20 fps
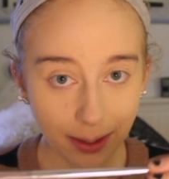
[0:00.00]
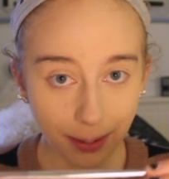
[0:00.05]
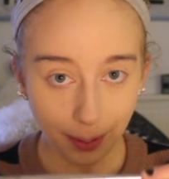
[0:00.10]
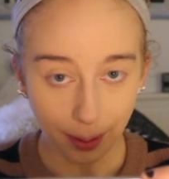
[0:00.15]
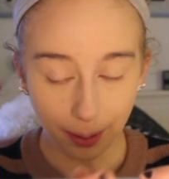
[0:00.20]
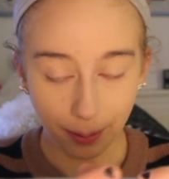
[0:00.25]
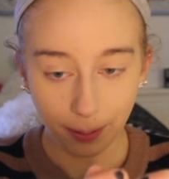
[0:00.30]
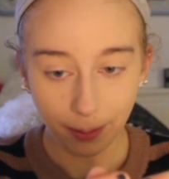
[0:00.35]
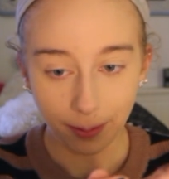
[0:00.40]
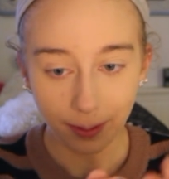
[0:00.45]

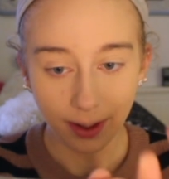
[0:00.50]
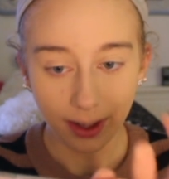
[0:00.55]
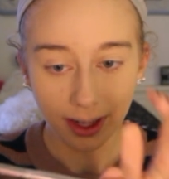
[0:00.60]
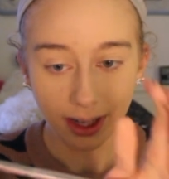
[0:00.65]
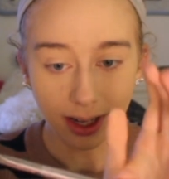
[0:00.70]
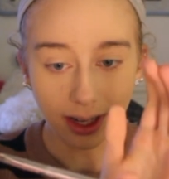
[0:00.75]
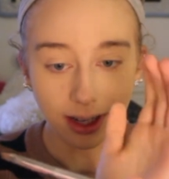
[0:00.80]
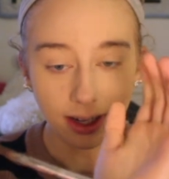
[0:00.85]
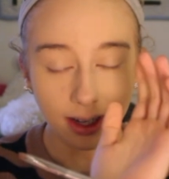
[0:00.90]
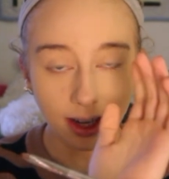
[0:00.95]
Probably
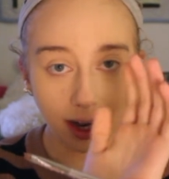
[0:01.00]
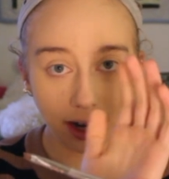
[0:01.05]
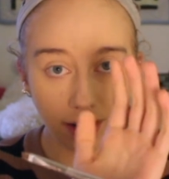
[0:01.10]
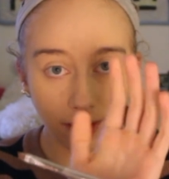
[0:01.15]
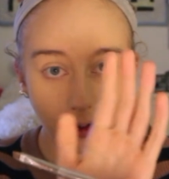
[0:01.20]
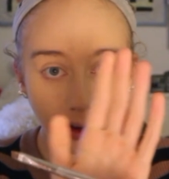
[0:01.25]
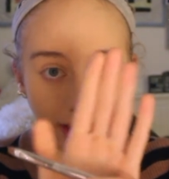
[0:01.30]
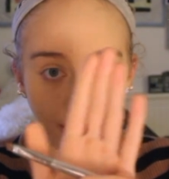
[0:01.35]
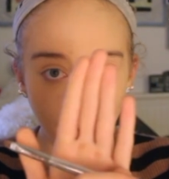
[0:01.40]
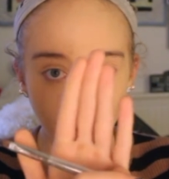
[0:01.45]
not, I
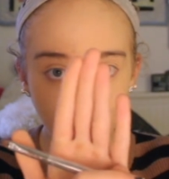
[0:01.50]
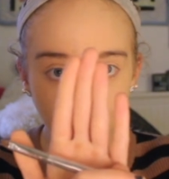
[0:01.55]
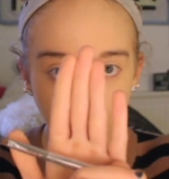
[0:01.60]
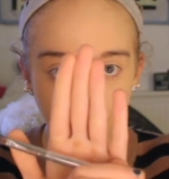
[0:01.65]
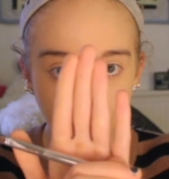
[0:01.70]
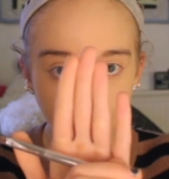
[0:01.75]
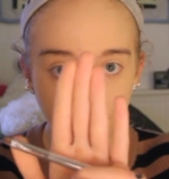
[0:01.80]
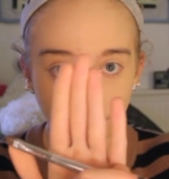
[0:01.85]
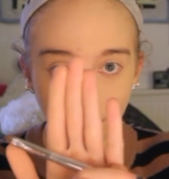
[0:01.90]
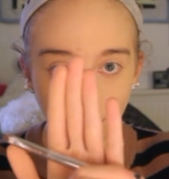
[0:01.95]
don't have
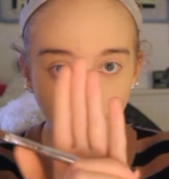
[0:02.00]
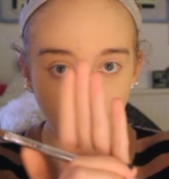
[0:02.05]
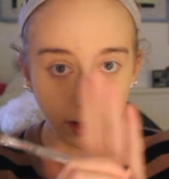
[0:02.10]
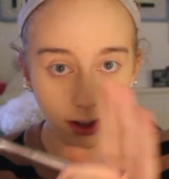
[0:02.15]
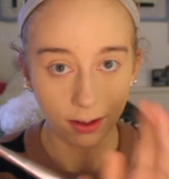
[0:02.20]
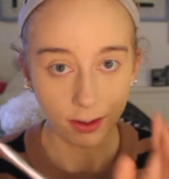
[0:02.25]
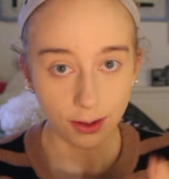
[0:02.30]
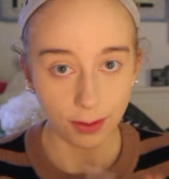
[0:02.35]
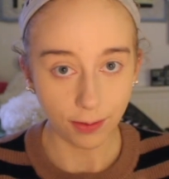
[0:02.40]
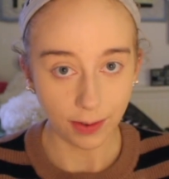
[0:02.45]
like one
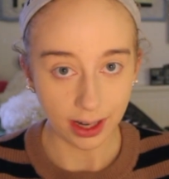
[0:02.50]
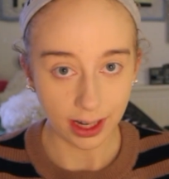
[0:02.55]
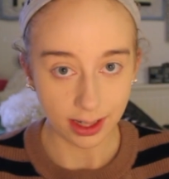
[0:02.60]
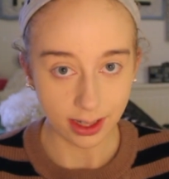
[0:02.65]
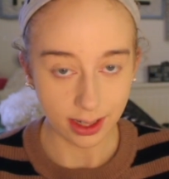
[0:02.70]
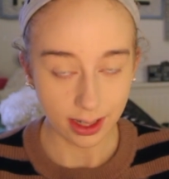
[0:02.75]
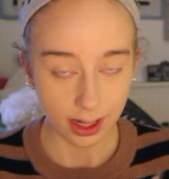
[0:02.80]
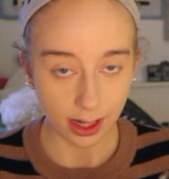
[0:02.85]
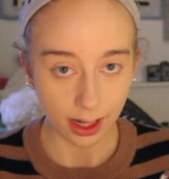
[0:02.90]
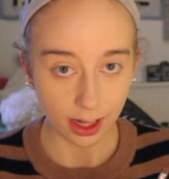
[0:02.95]
of those
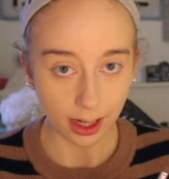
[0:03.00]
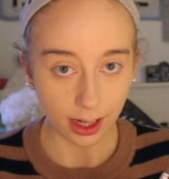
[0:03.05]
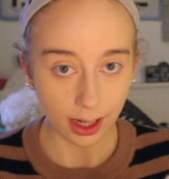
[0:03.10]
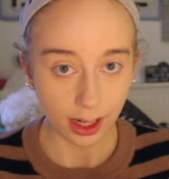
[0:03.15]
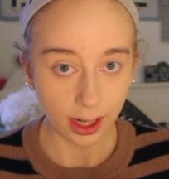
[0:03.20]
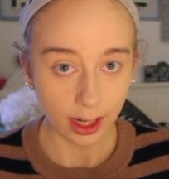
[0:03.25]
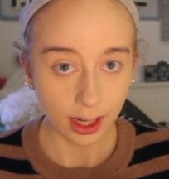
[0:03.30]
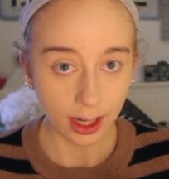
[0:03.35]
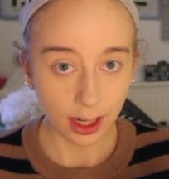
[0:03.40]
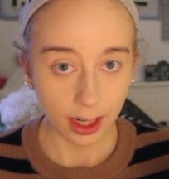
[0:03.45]
fancy